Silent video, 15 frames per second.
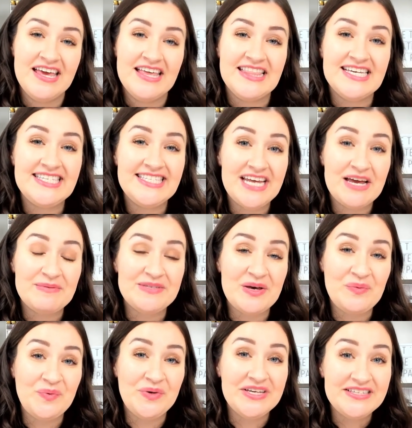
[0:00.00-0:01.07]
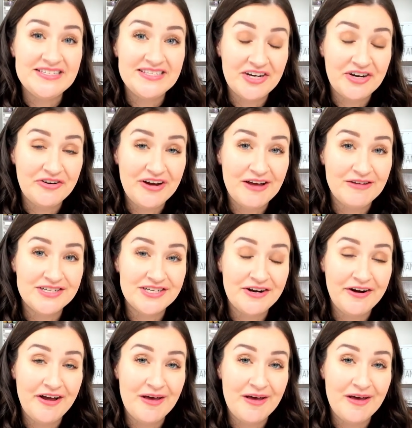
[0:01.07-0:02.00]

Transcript: This stamp set will stick around in our